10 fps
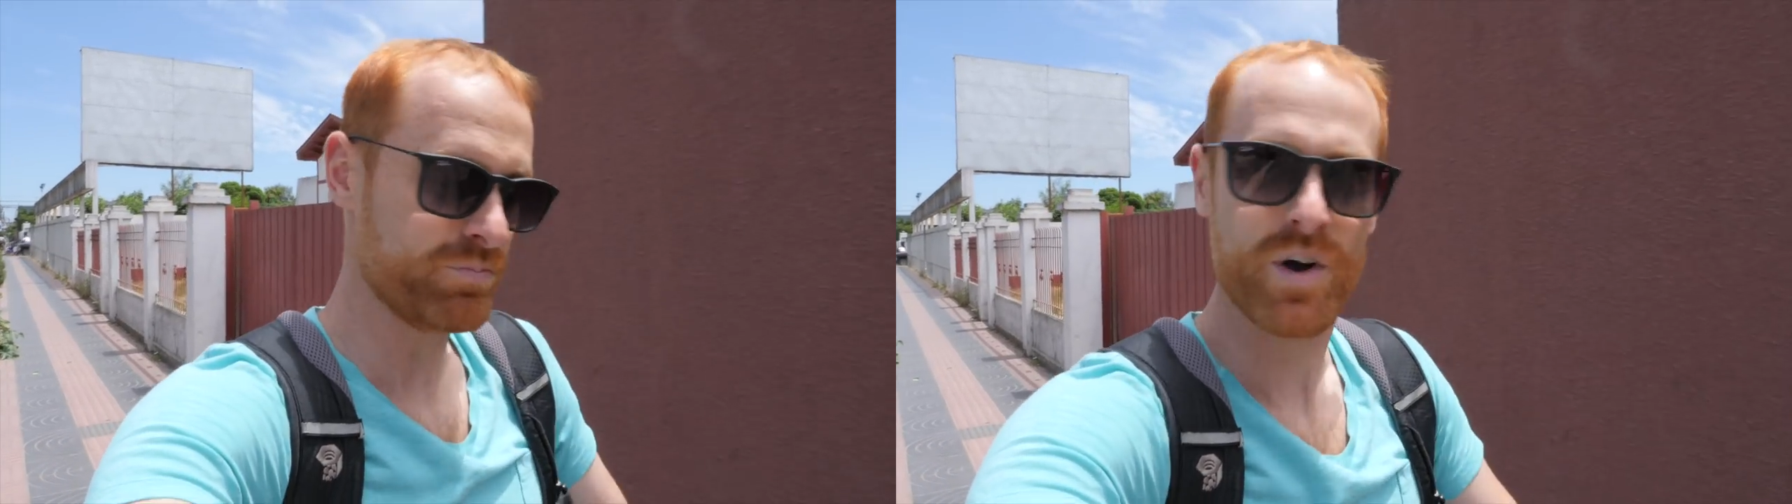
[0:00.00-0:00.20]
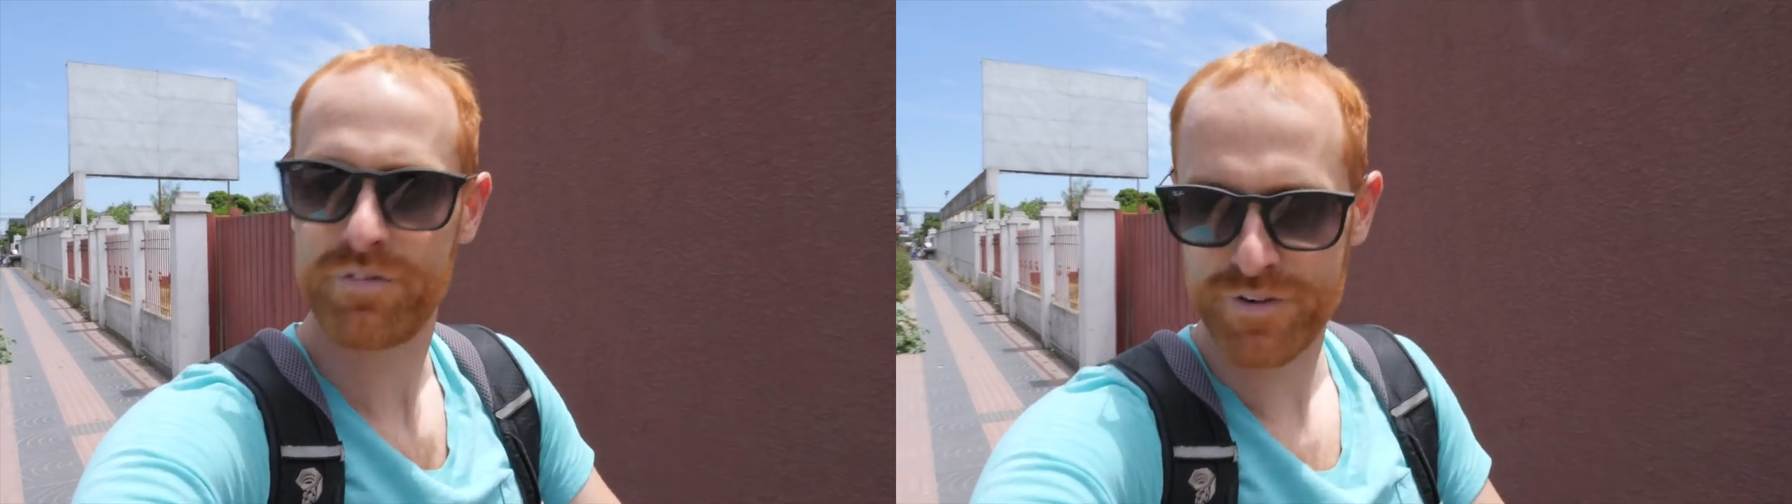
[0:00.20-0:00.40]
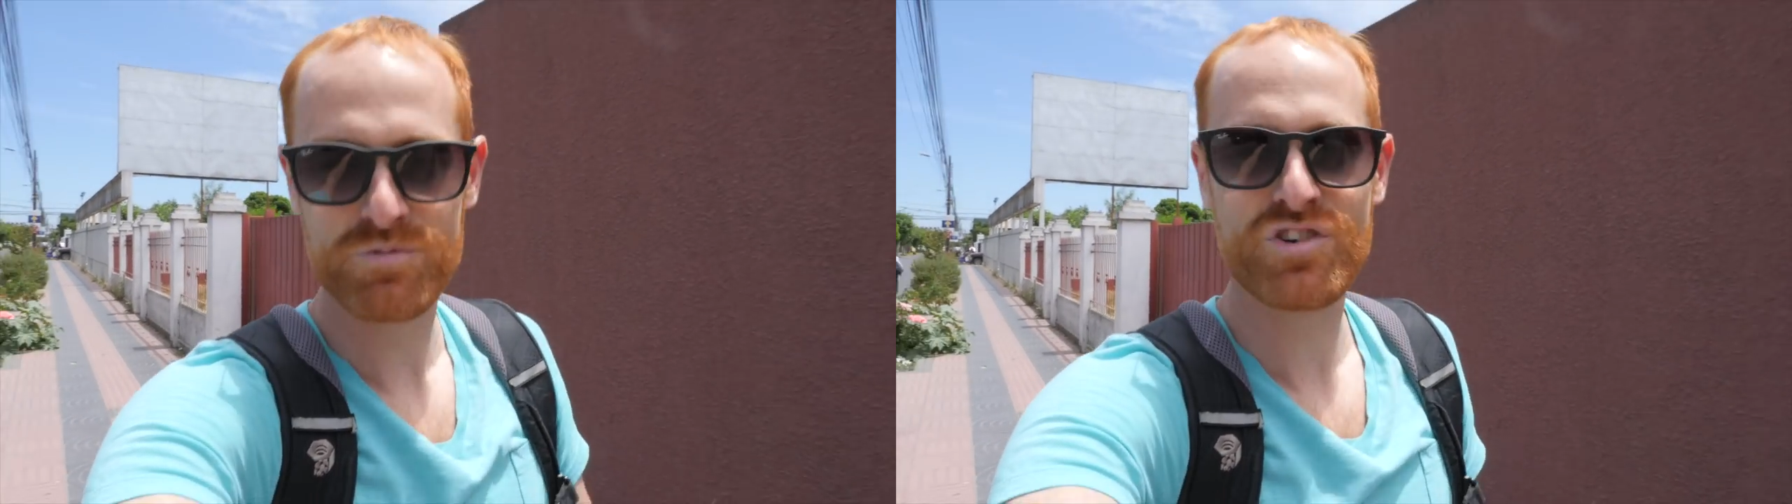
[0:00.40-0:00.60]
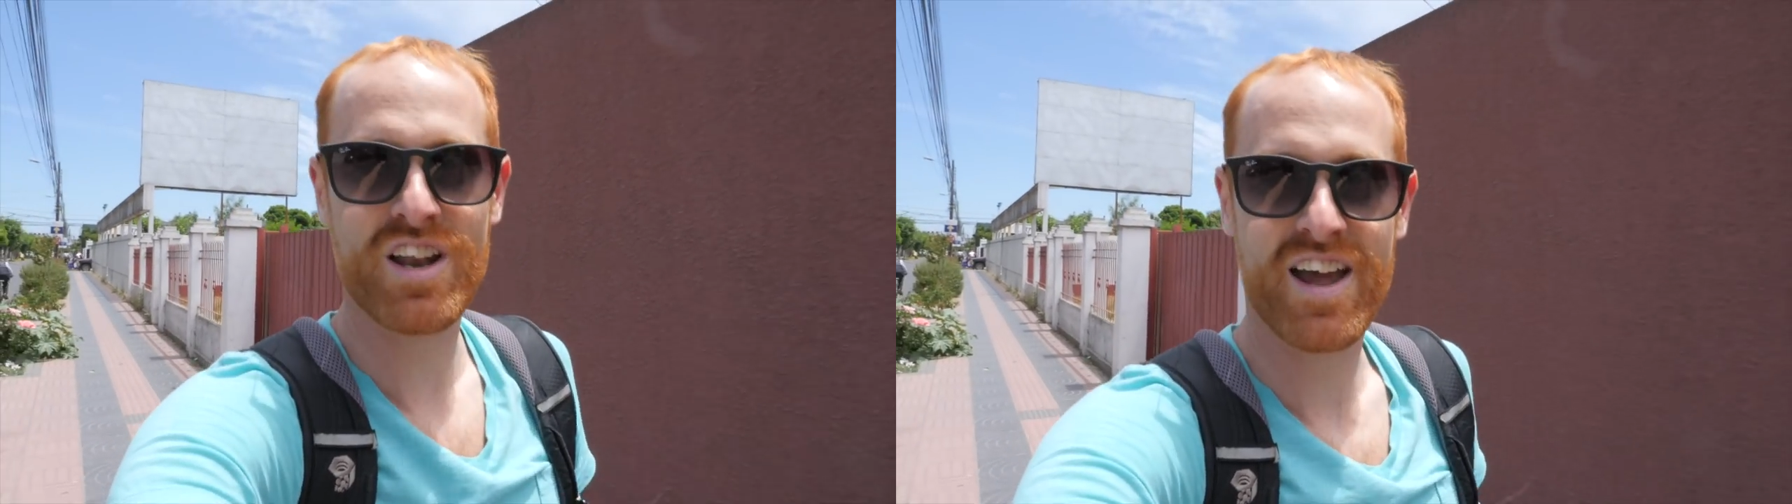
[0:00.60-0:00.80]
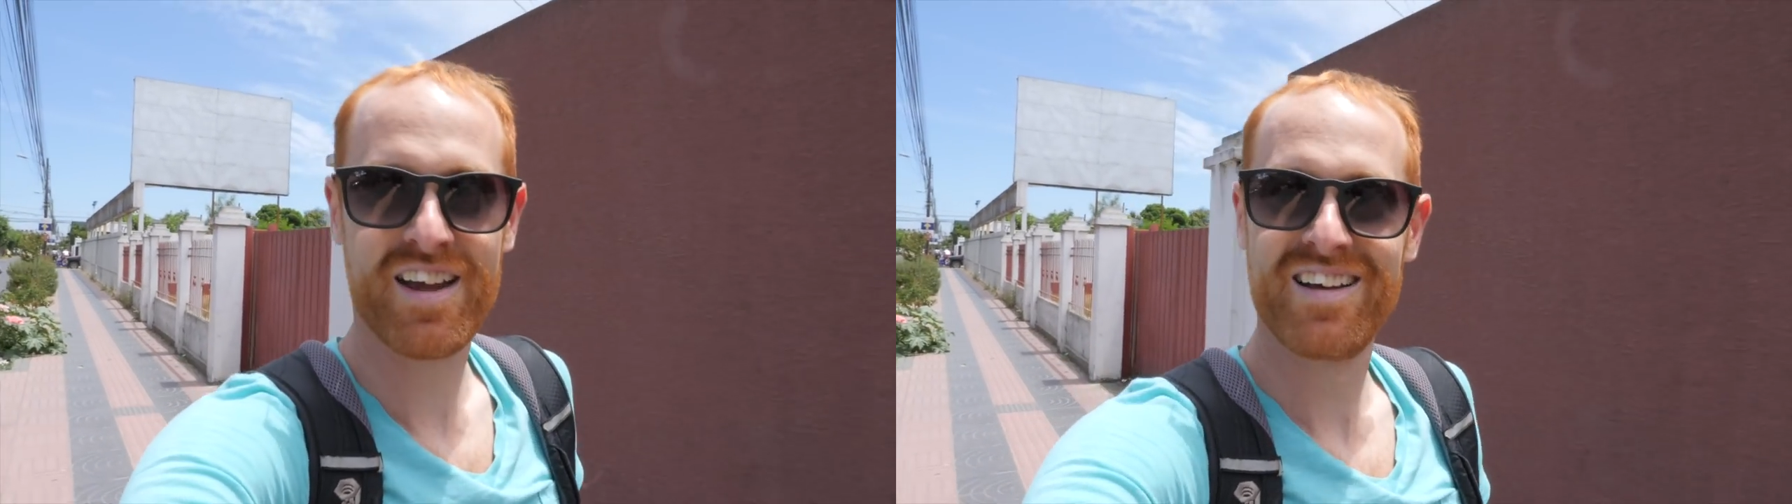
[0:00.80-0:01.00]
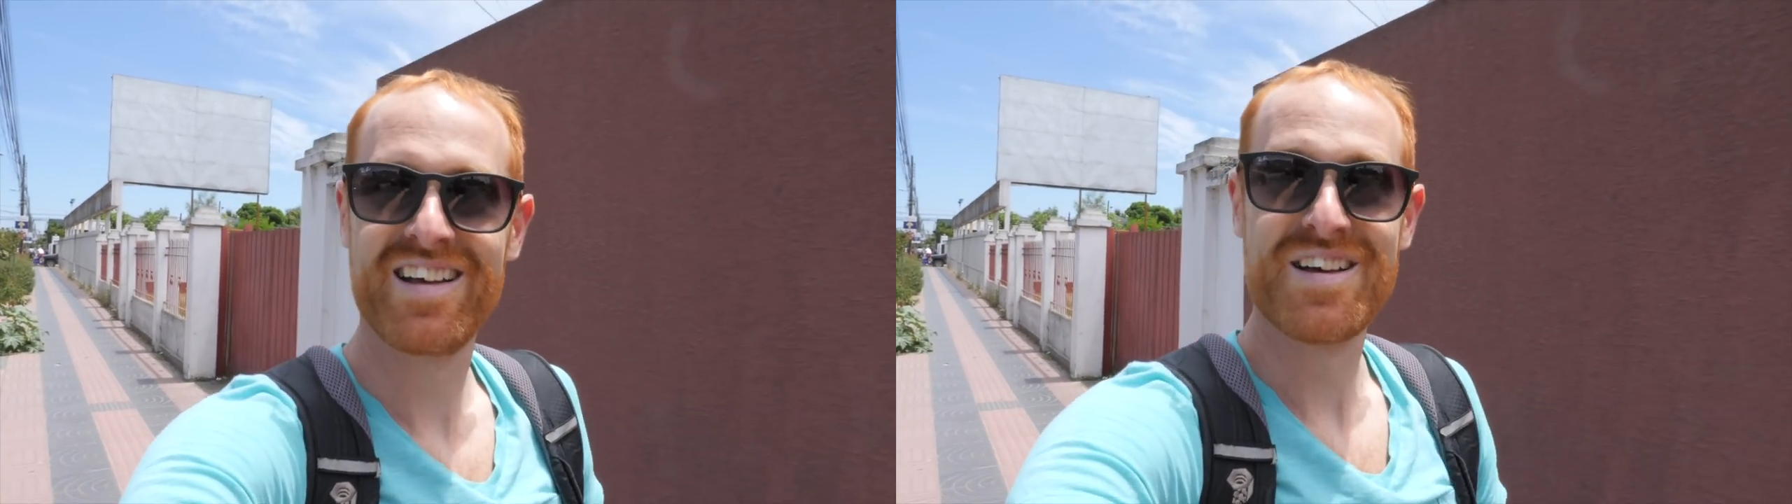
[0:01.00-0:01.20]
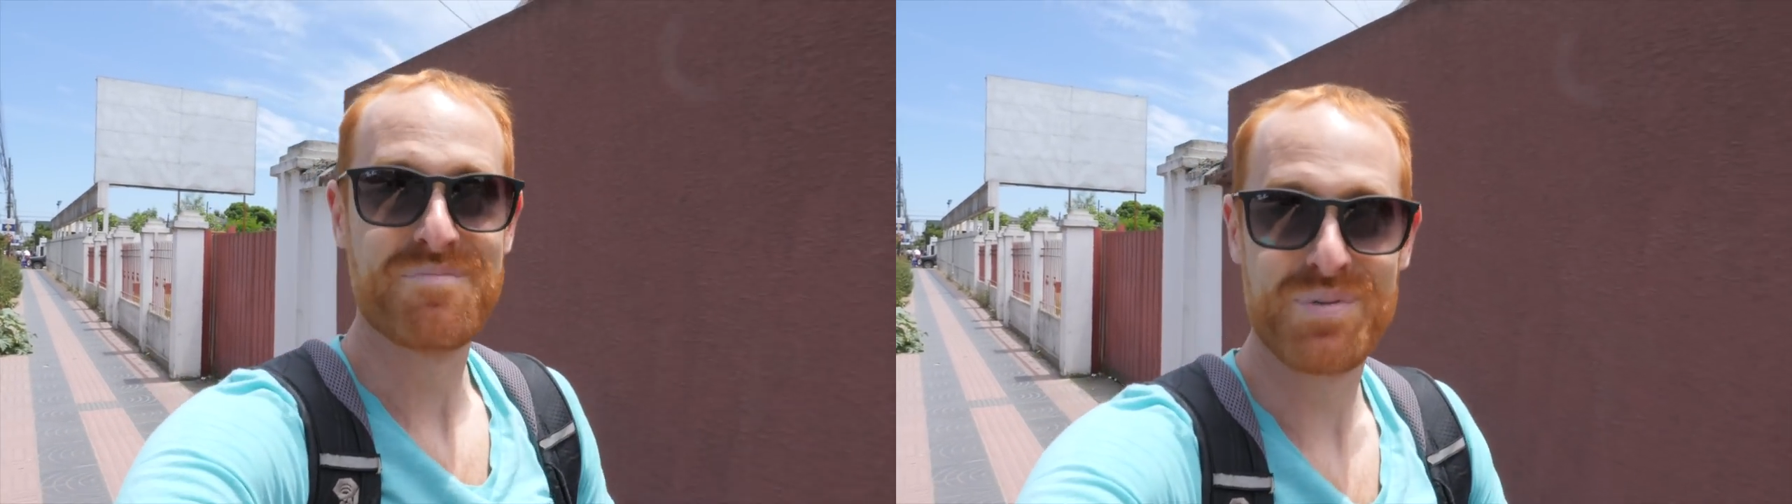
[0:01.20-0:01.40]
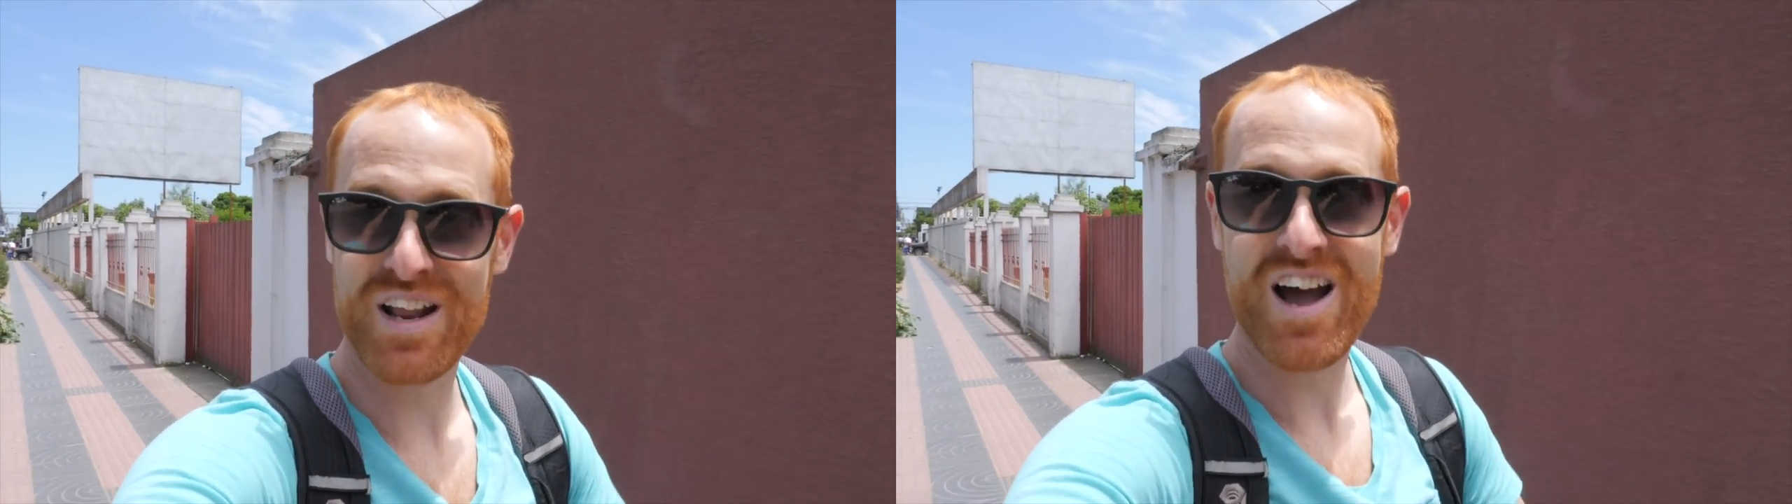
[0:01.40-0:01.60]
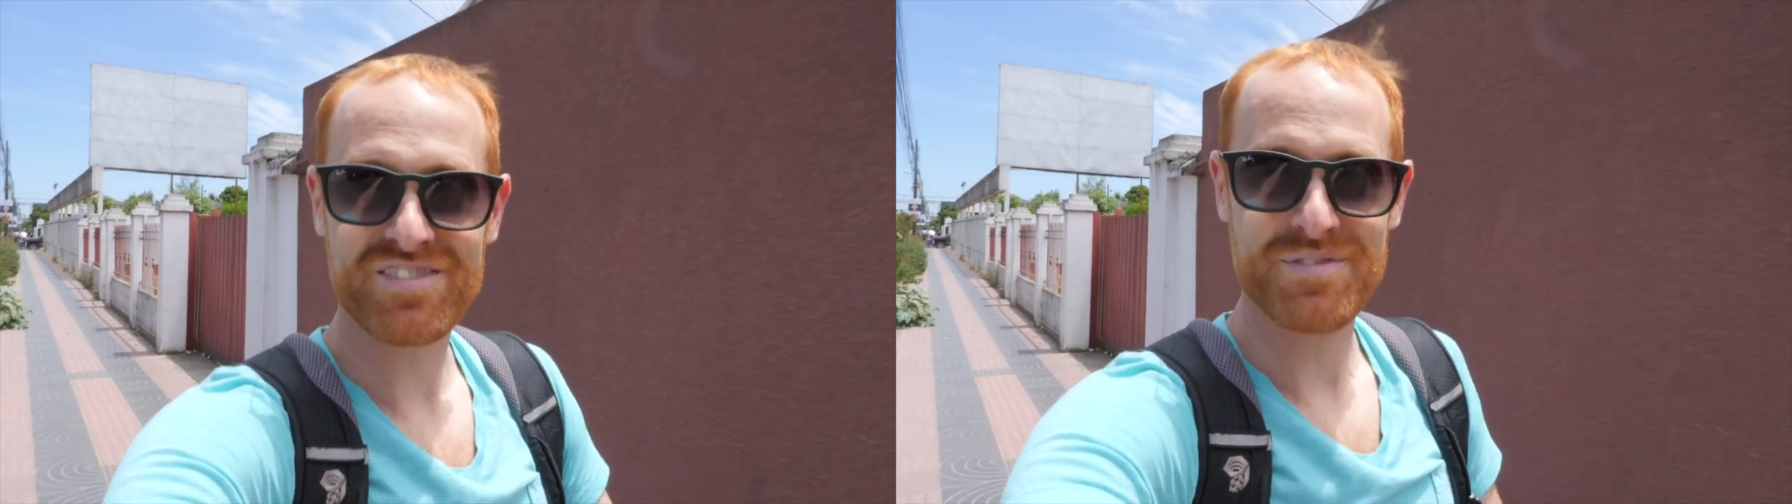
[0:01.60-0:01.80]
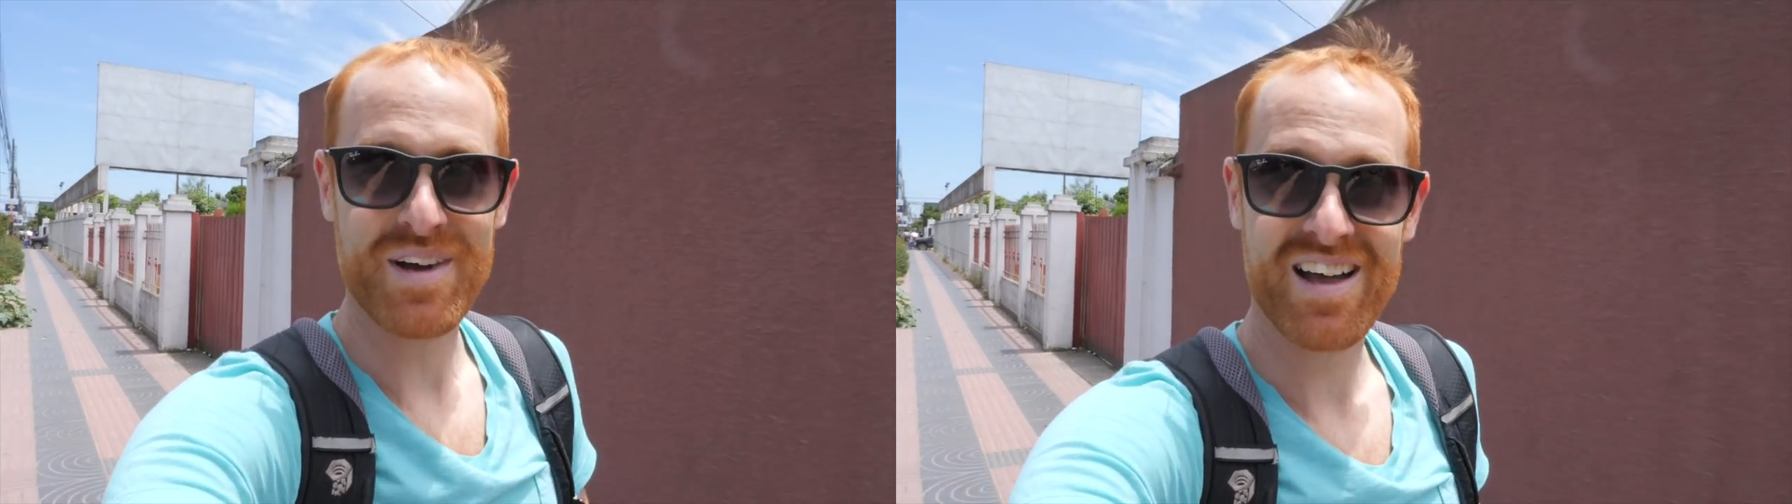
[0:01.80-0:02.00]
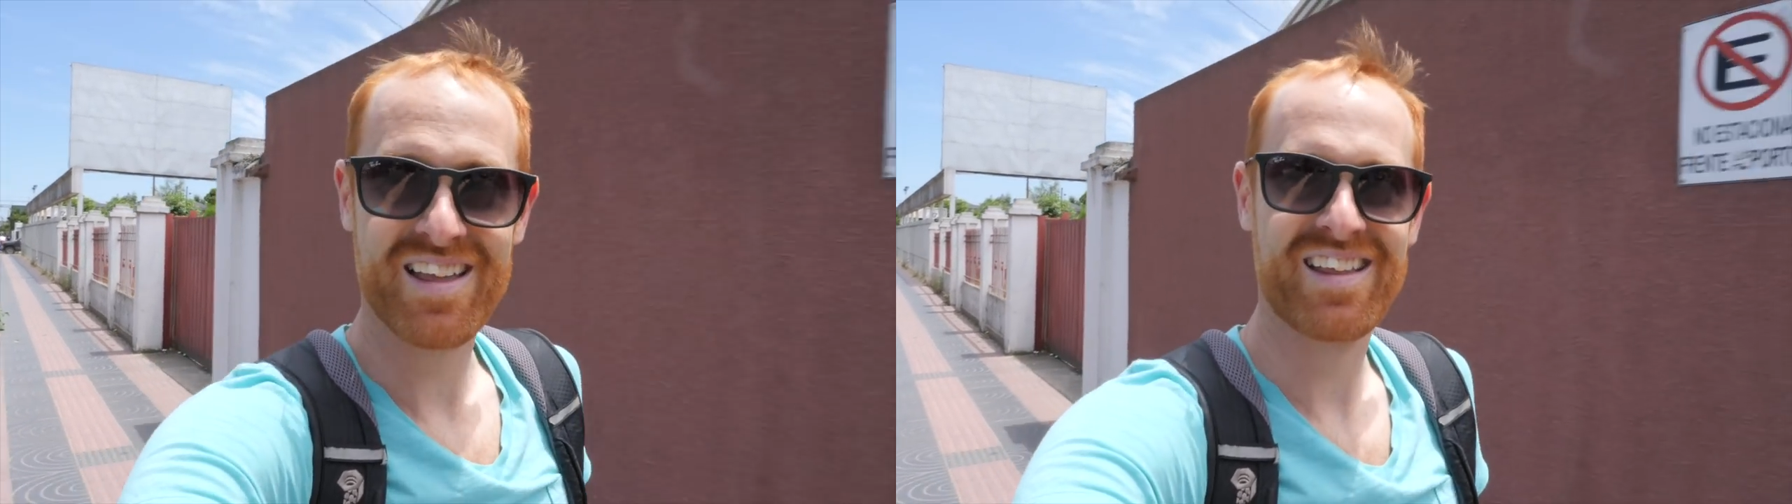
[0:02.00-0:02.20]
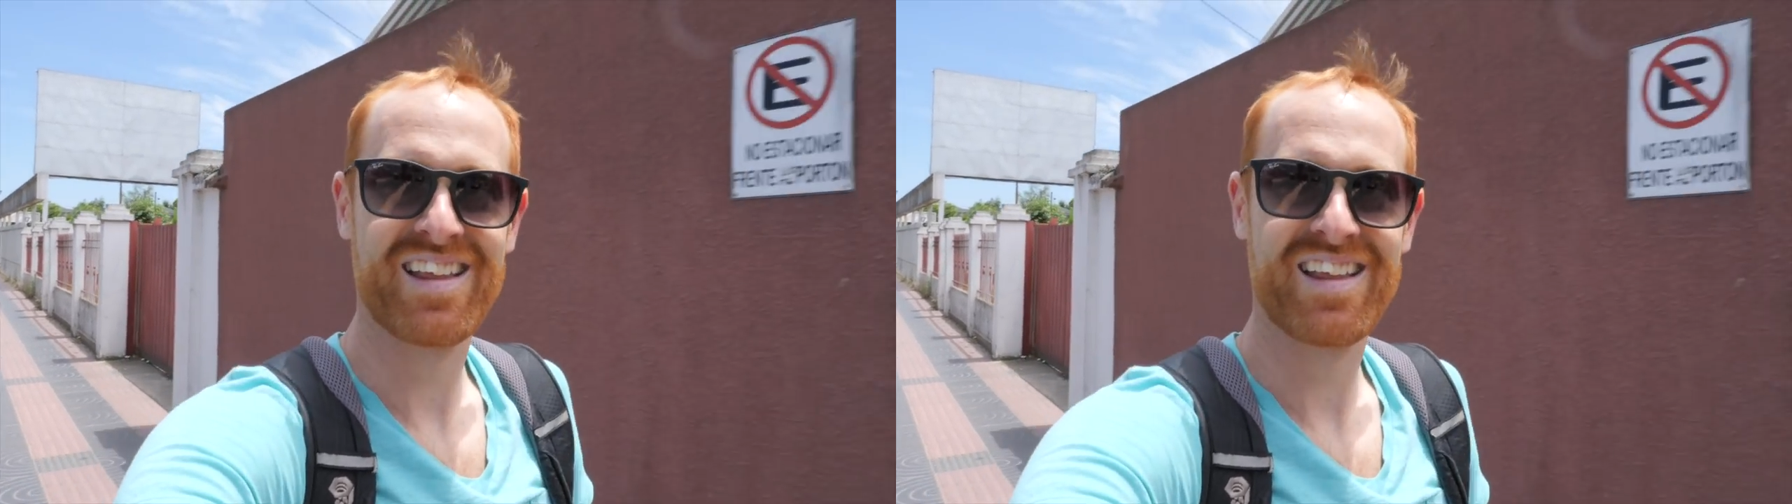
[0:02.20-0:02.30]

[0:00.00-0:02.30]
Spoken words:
one from Chile. Pretty awesome, huh?